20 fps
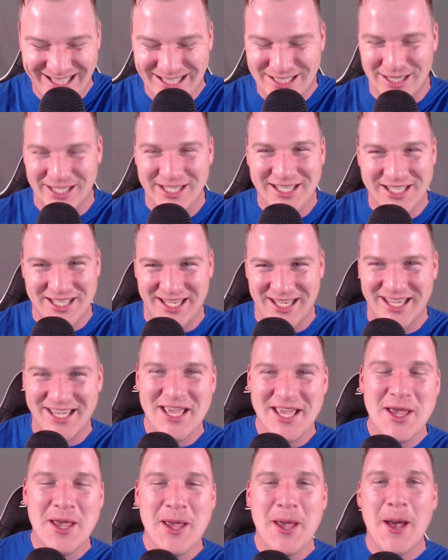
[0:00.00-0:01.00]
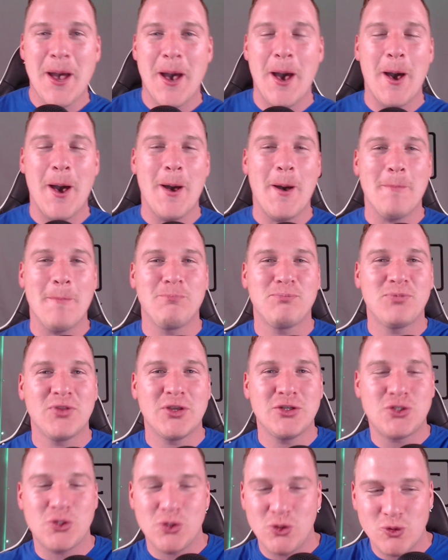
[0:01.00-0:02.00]
clicky.
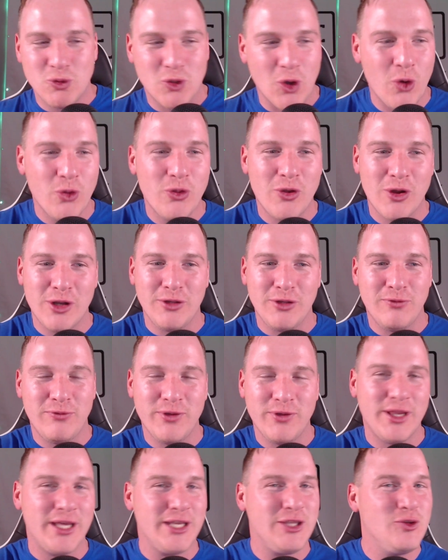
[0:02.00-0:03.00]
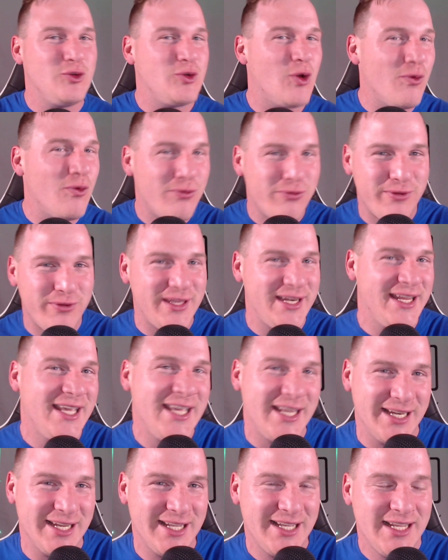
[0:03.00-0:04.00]
So you go there and you feel like you don't fit
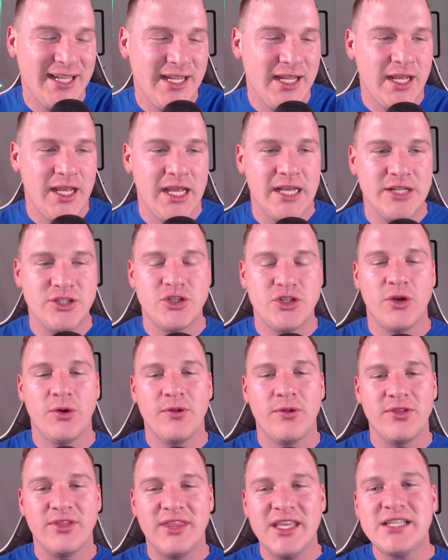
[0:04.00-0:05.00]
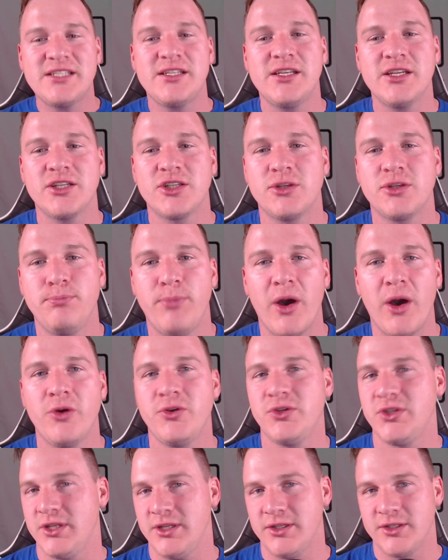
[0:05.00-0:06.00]
in. And so this
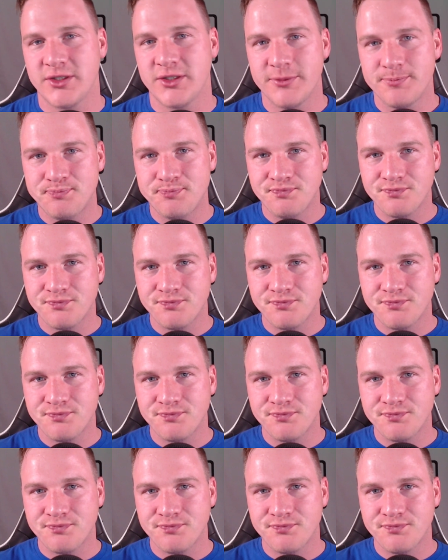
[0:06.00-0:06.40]
exposes